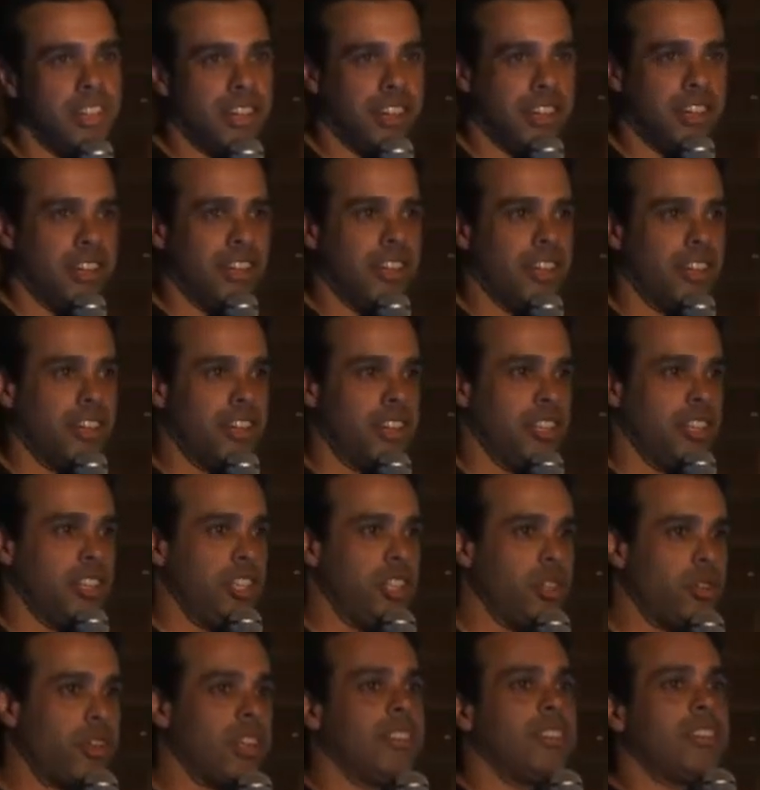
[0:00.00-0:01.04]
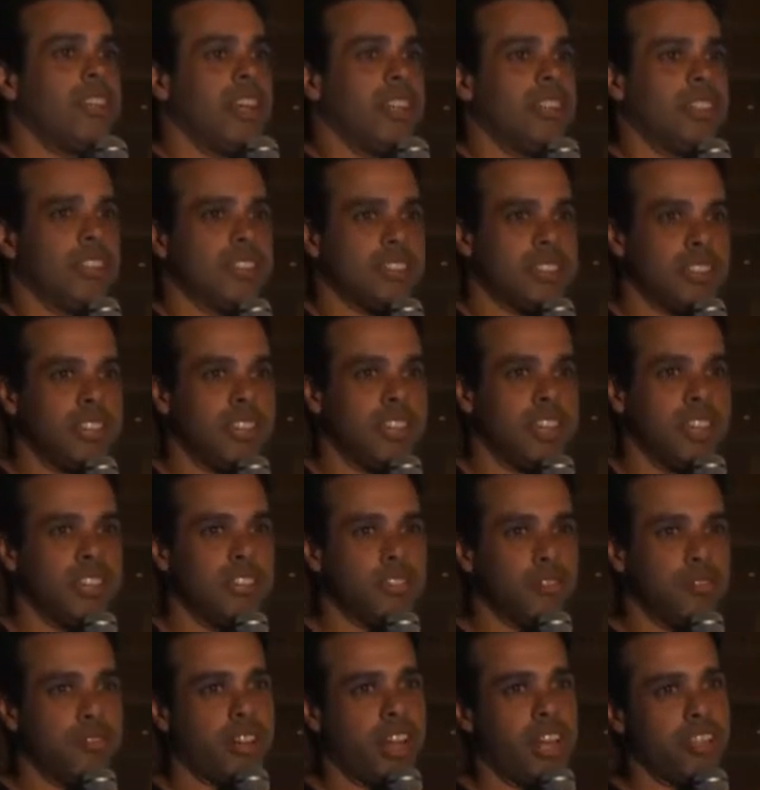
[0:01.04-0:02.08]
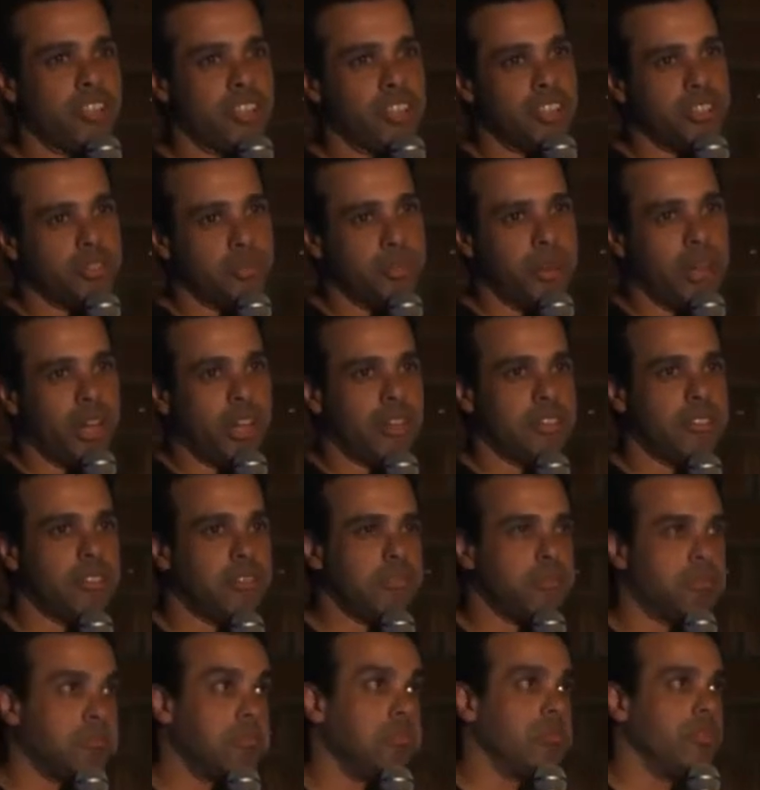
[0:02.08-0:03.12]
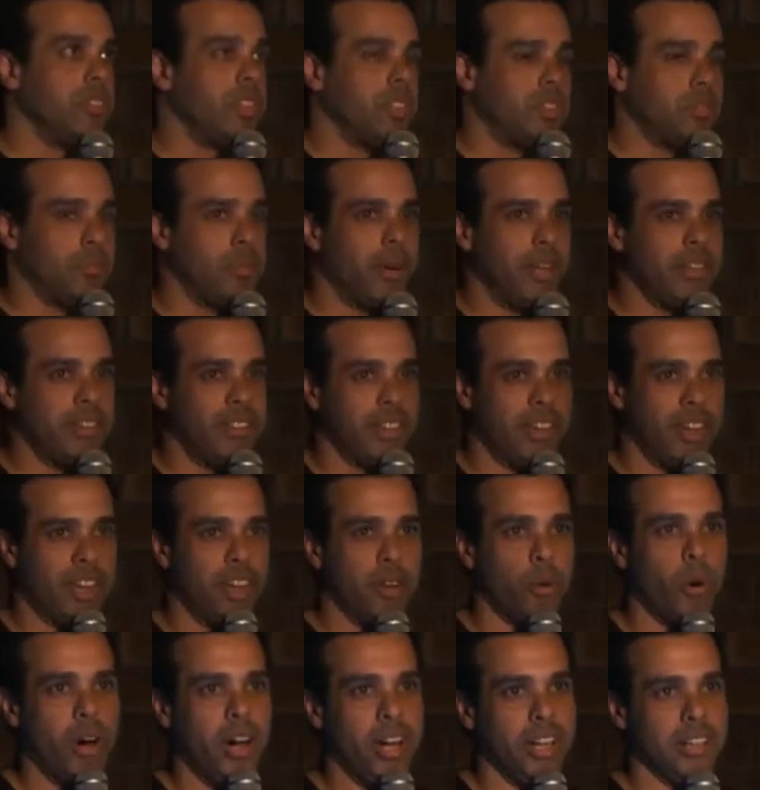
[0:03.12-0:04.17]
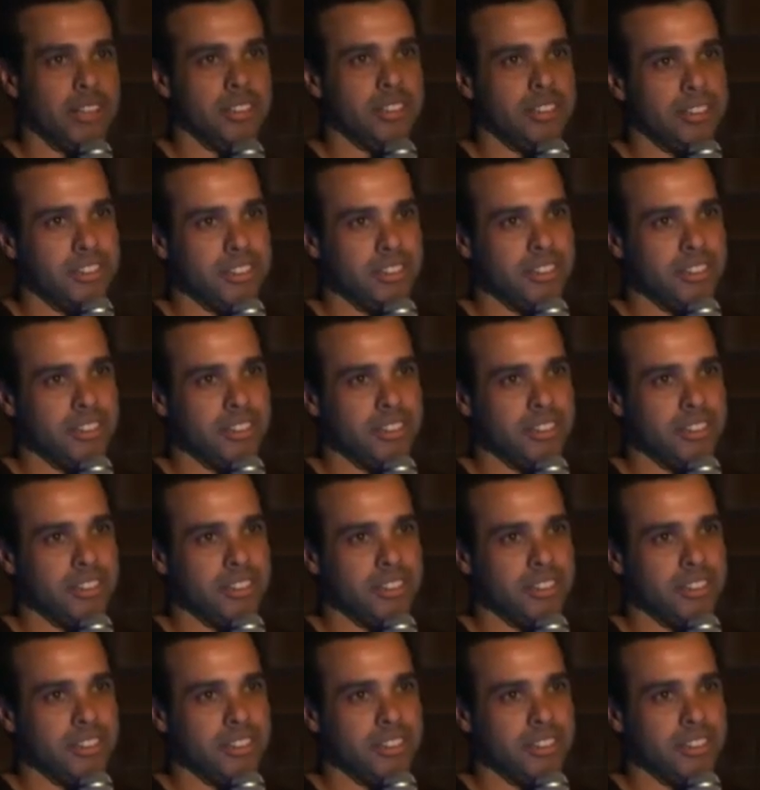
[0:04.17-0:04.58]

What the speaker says: You can tell the CDN to flash it, but it might take a while.